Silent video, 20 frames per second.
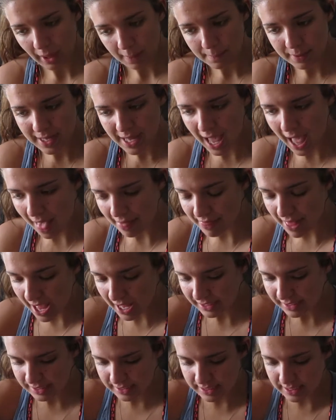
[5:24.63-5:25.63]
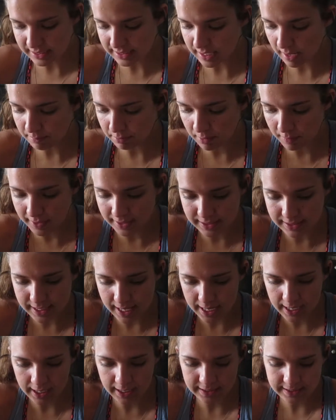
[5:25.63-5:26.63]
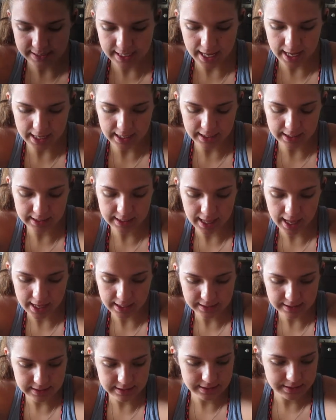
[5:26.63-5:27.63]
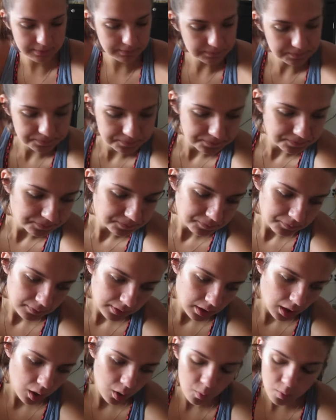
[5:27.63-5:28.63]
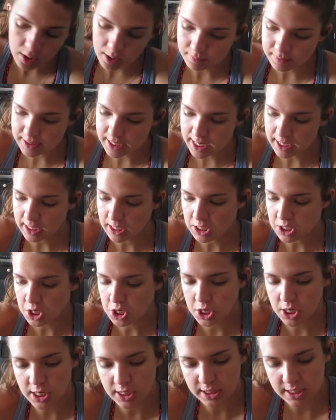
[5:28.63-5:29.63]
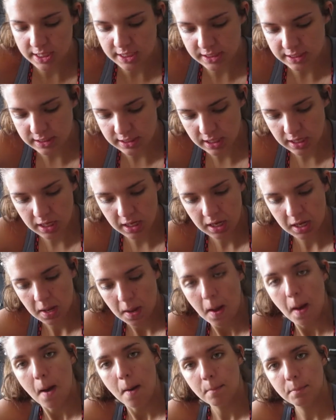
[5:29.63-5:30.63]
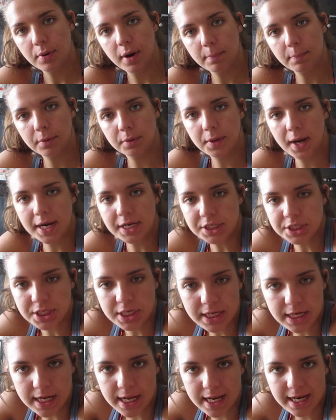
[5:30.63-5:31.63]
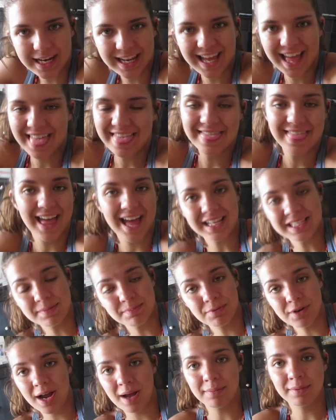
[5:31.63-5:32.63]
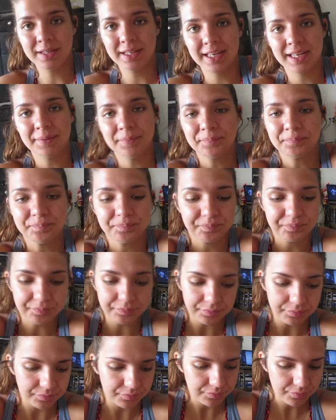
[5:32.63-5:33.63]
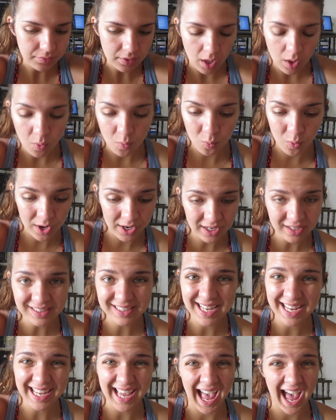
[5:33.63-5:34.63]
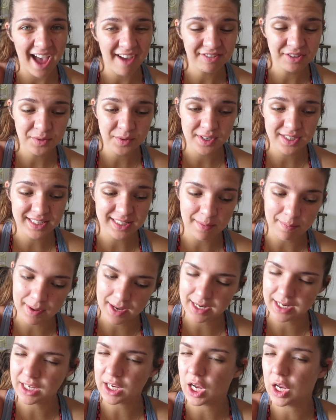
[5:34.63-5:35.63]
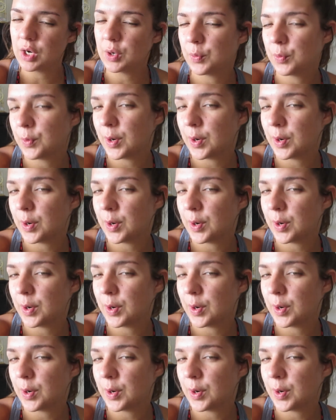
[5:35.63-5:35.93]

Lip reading: yeah, that's the supplements that I take. That's what I'm taking during this preparation, and that's probably what I'll take afterwards, depending on